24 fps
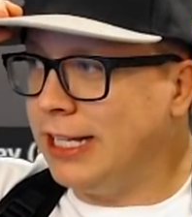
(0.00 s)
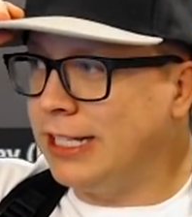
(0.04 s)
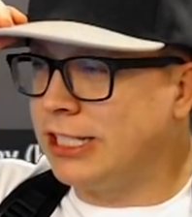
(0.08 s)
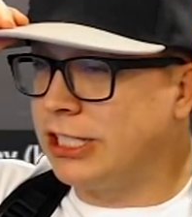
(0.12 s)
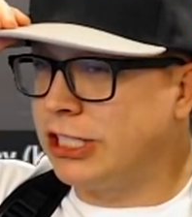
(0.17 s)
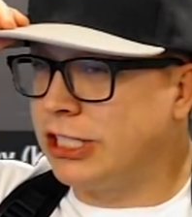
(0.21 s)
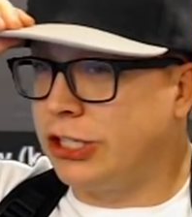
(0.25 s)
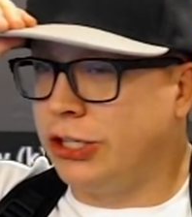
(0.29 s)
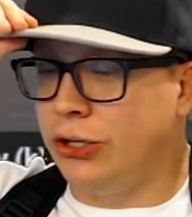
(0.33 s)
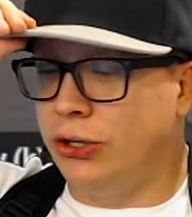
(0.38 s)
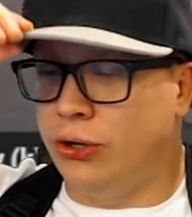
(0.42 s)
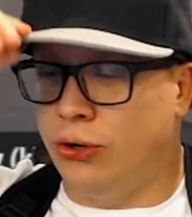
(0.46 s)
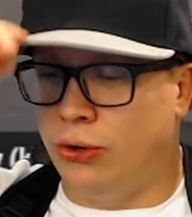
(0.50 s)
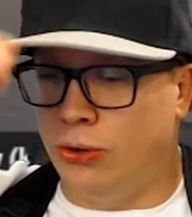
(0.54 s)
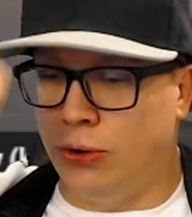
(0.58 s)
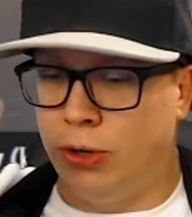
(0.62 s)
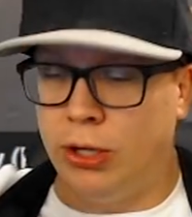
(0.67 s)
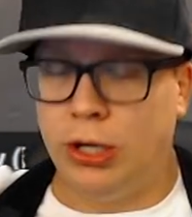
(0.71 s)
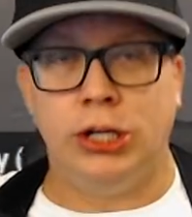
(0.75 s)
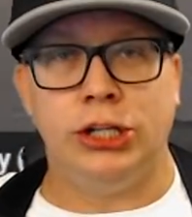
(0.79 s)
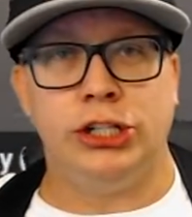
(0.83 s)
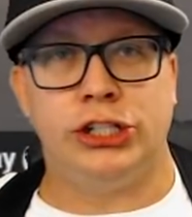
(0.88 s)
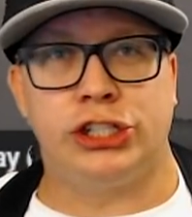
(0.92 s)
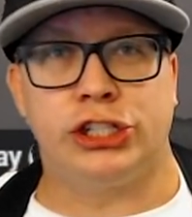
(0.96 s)
is
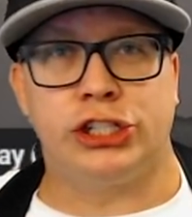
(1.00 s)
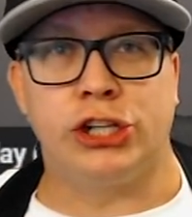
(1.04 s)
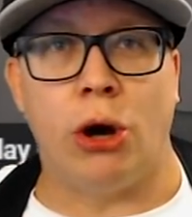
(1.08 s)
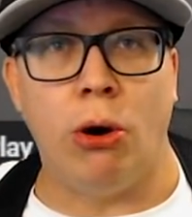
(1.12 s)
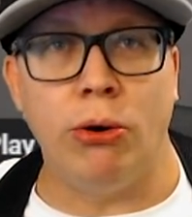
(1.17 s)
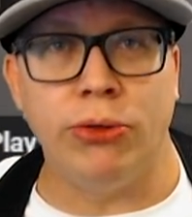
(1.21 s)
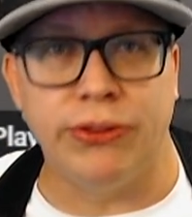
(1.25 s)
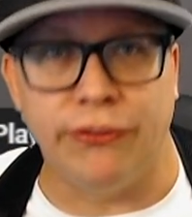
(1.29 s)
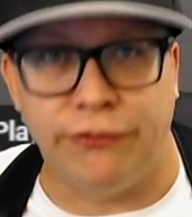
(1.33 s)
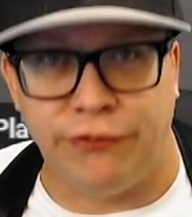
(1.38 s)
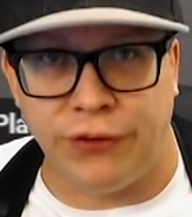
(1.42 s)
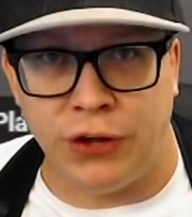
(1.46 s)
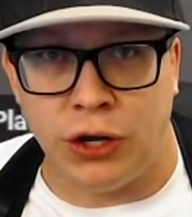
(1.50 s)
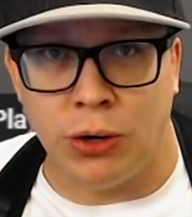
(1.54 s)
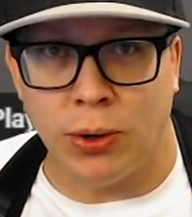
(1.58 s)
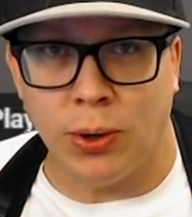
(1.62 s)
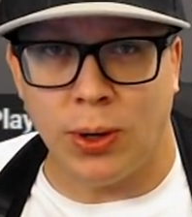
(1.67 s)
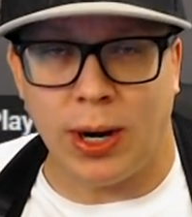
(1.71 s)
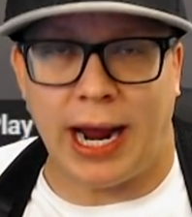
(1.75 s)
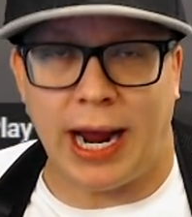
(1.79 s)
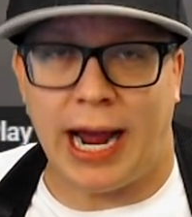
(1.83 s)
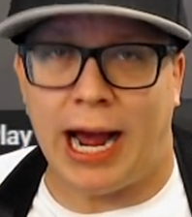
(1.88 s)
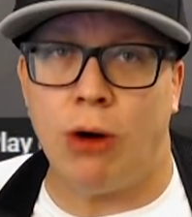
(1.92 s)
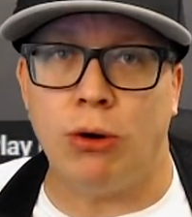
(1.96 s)
to show the
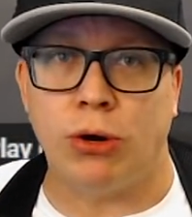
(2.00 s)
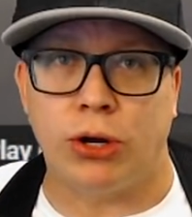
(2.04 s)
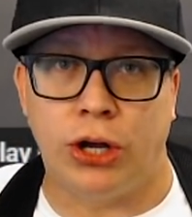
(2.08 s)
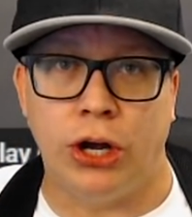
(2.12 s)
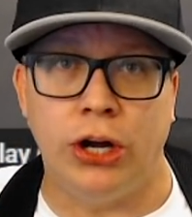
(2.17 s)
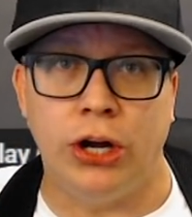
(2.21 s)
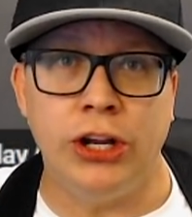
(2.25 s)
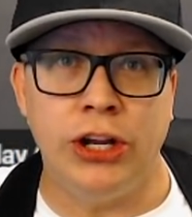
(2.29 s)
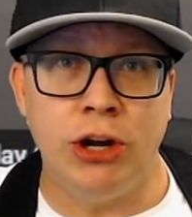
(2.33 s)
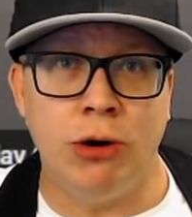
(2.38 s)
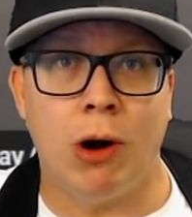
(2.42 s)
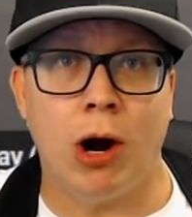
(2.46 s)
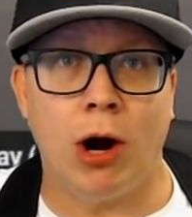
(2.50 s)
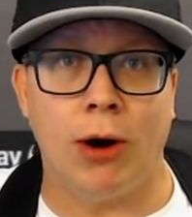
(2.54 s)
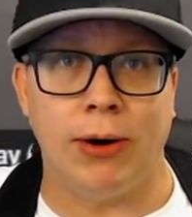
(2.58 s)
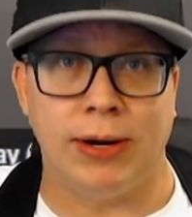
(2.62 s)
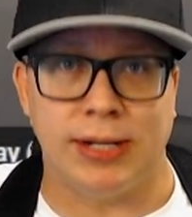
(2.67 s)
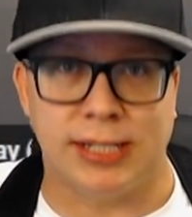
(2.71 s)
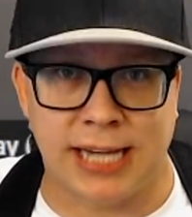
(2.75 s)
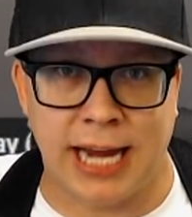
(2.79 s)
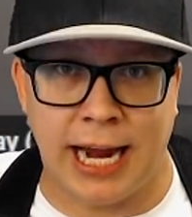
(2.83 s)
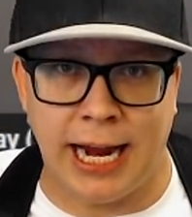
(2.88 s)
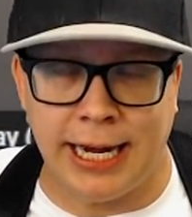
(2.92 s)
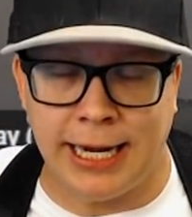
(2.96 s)
viewer how good you are
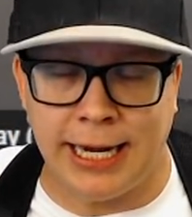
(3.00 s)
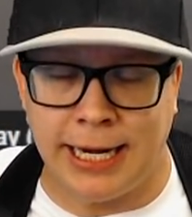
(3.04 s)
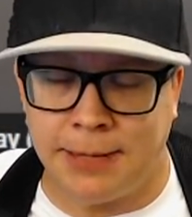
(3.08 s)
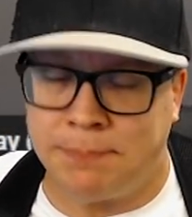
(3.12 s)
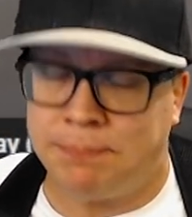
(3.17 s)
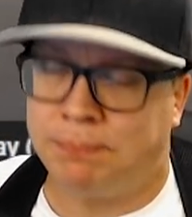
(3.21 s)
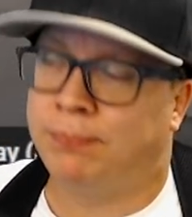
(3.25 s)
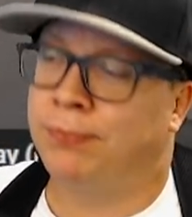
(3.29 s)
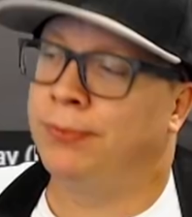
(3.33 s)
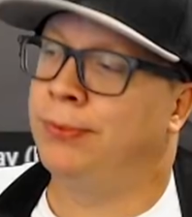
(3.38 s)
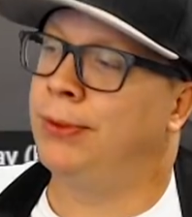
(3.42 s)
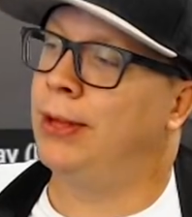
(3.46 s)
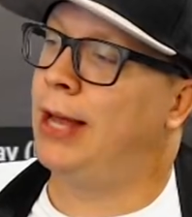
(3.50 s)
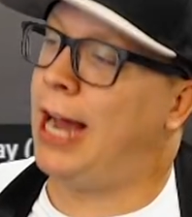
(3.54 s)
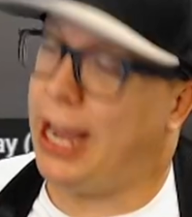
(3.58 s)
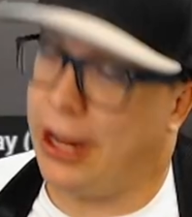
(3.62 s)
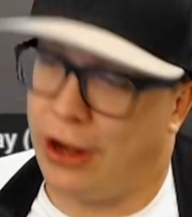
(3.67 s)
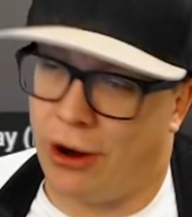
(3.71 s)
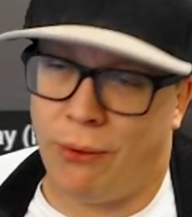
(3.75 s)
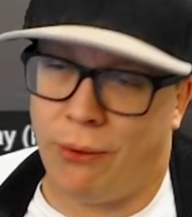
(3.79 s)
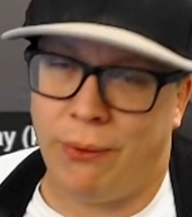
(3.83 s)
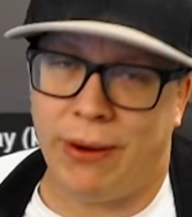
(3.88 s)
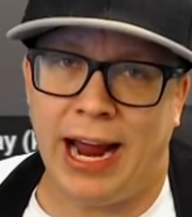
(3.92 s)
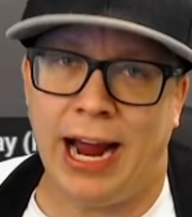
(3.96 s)
at skating, I
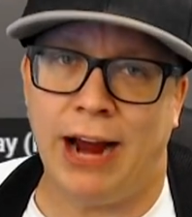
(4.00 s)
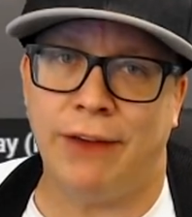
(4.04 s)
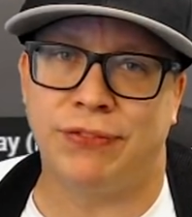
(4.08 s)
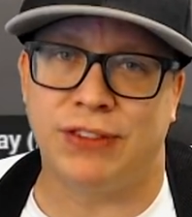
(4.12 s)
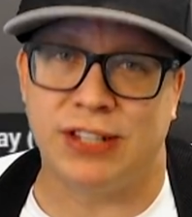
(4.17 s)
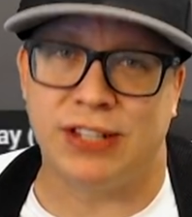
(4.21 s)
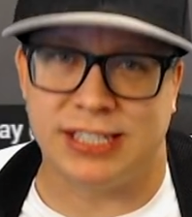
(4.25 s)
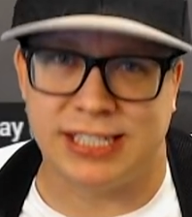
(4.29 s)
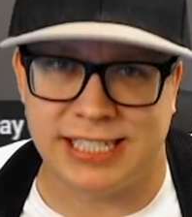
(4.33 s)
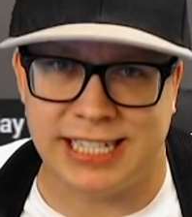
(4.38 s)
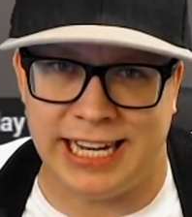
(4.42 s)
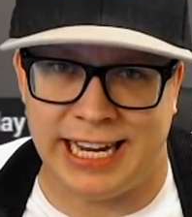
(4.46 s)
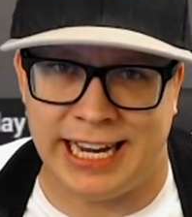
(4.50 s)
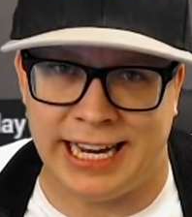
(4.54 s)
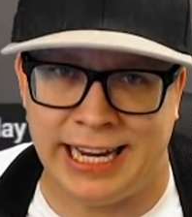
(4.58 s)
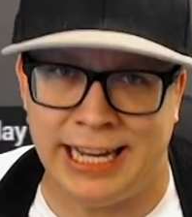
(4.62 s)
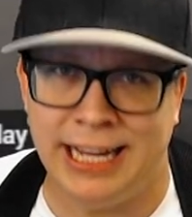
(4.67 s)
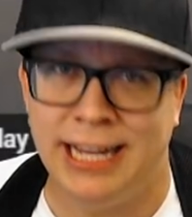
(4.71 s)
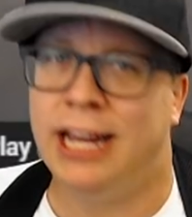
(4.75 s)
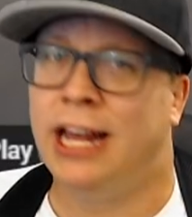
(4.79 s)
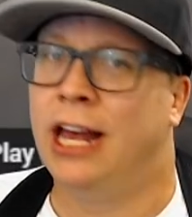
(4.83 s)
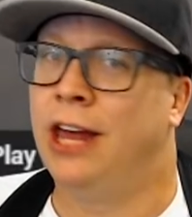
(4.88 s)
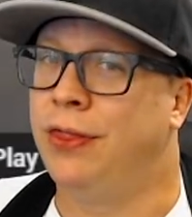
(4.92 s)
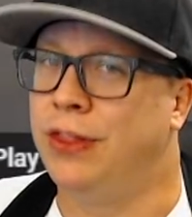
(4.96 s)
don't have to
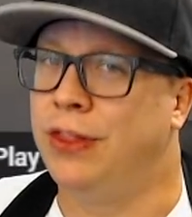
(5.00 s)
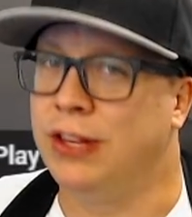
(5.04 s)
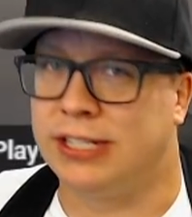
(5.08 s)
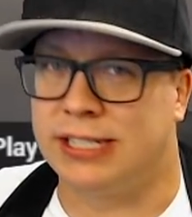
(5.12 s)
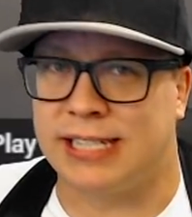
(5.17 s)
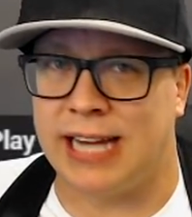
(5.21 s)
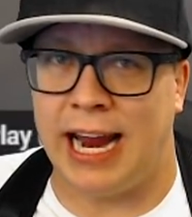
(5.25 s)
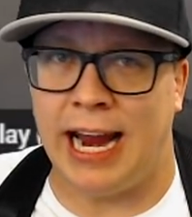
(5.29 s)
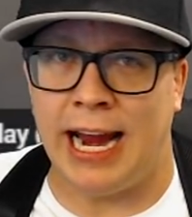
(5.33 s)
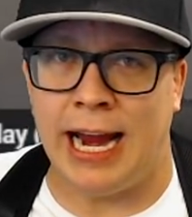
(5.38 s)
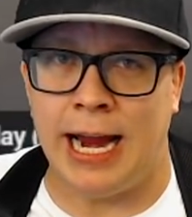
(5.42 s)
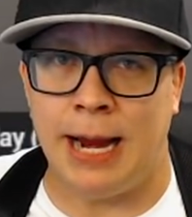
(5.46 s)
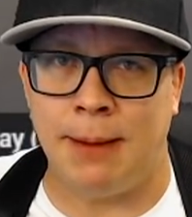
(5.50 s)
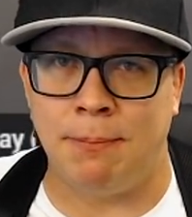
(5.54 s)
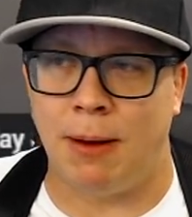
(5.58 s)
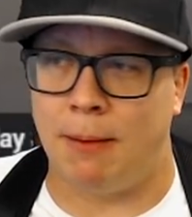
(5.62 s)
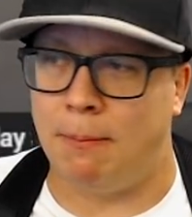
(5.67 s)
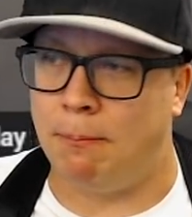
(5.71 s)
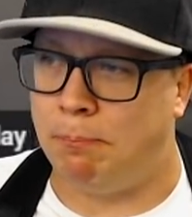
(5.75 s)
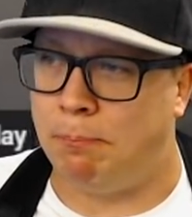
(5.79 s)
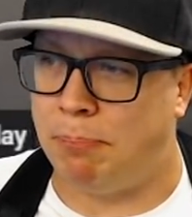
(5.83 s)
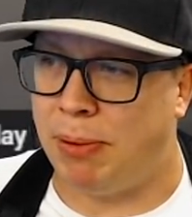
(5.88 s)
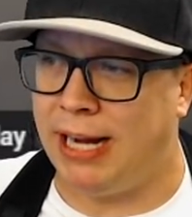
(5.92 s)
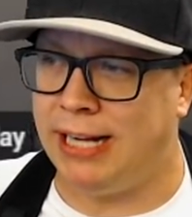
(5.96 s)
see the
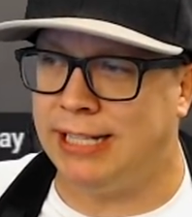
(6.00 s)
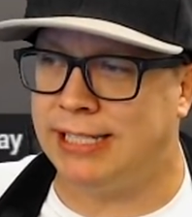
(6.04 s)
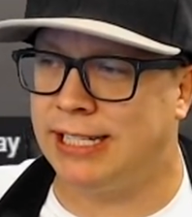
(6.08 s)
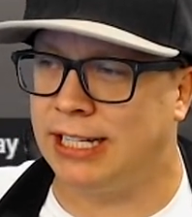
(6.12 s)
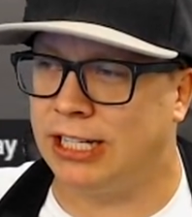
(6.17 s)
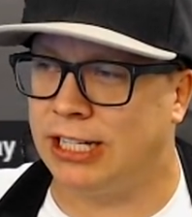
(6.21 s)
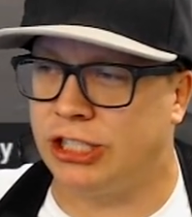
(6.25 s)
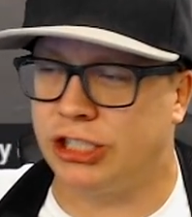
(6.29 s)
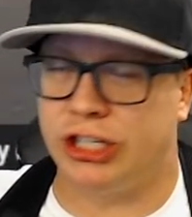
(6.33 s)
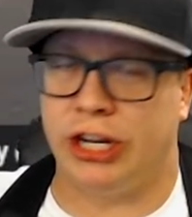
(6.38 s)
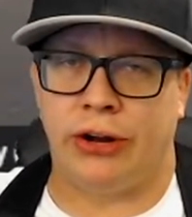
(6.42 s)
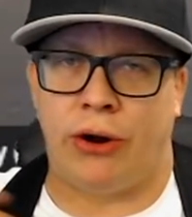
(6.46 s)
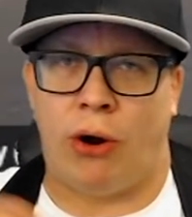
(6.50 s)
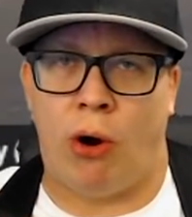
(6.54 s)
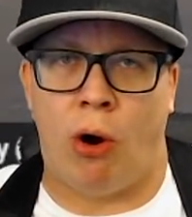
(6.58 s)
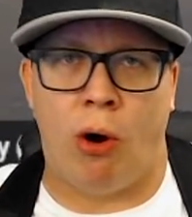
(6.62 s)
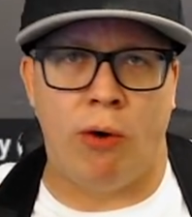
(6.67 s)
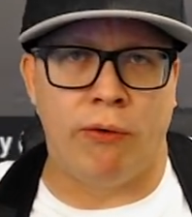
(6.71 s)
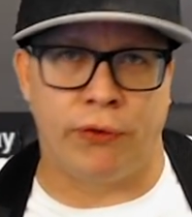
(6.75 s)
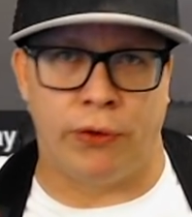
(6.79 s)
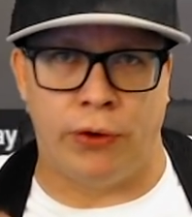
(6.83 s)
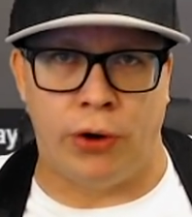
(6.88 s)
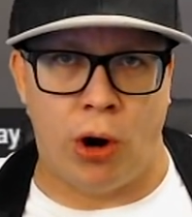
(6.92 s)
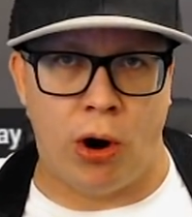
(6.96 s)
same basic shit
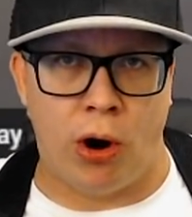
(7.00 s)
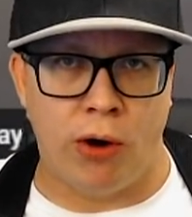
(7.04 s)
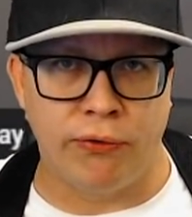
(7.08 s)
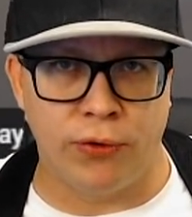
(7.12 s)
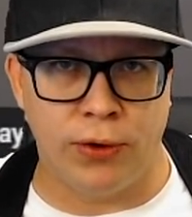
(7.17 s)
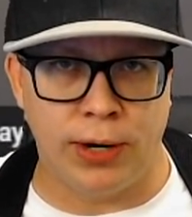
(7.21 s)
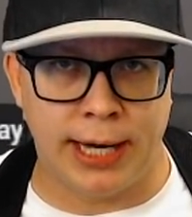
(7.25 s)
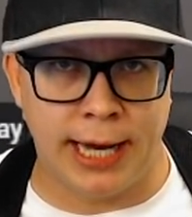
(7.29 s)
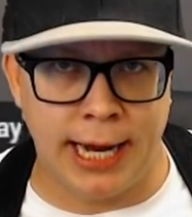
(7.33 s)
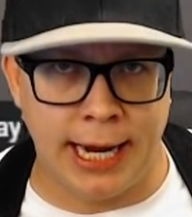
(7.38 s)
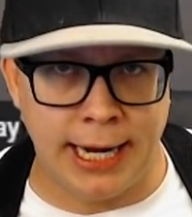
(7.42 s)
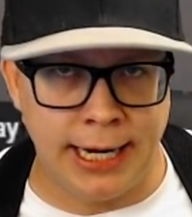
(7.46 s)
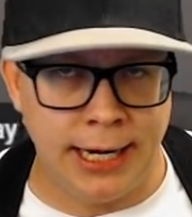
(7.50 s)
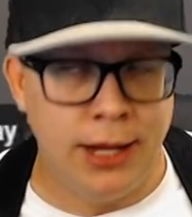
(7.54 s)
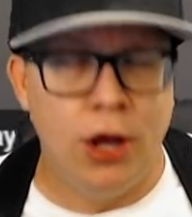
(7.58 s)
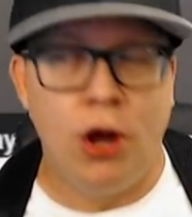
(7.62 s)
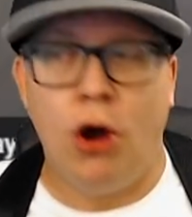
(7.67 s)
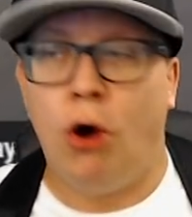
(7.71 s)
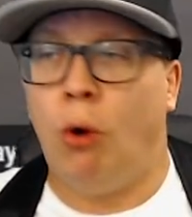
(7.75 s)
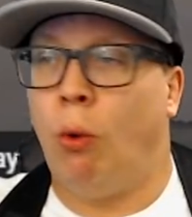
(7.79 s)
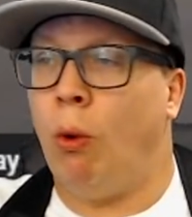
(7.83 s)
over and over again.